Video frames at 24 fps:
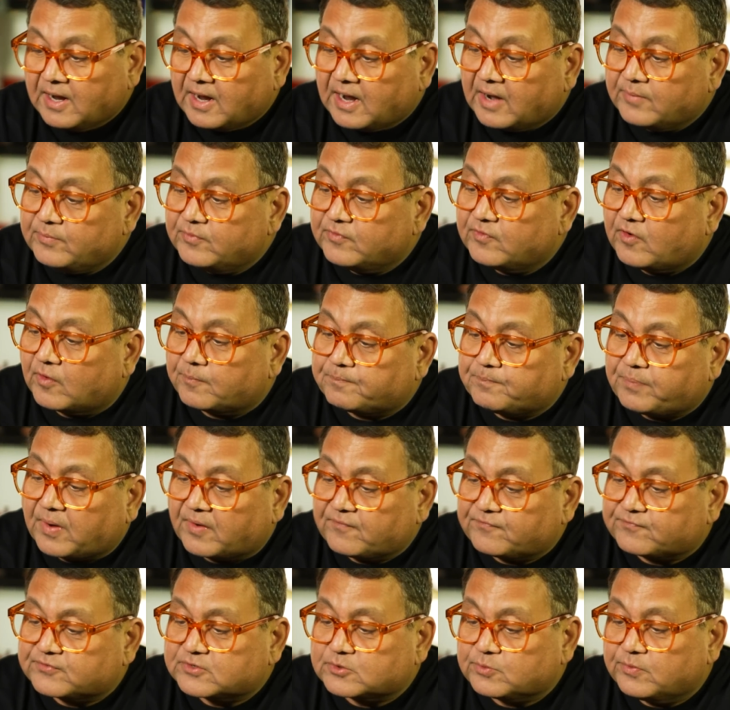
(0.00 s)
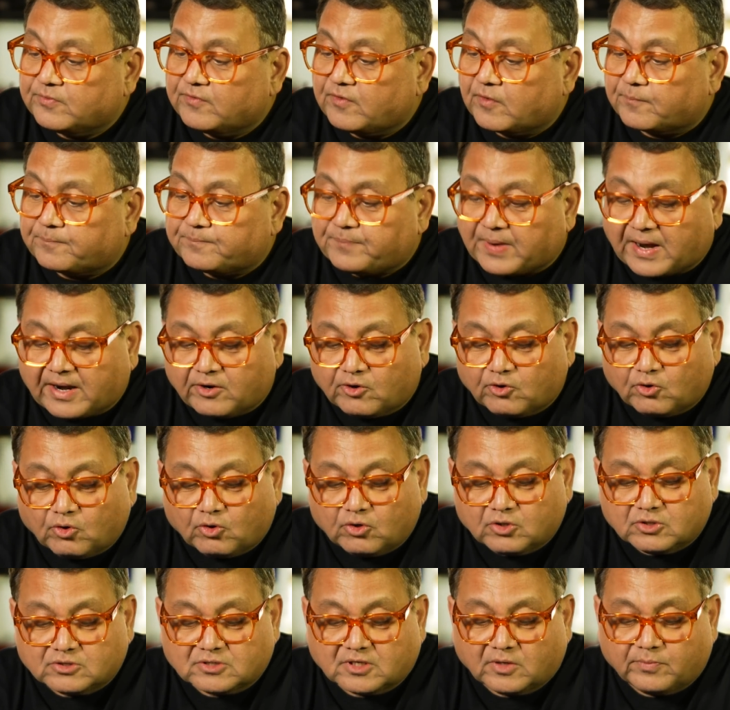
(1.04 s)
And we've got puffs, we've got pan
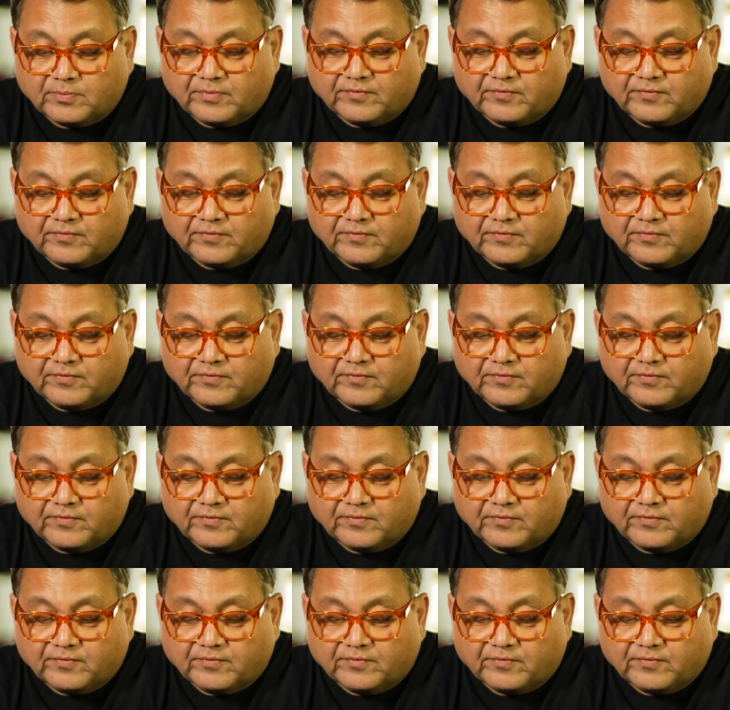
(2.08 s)
rolls, and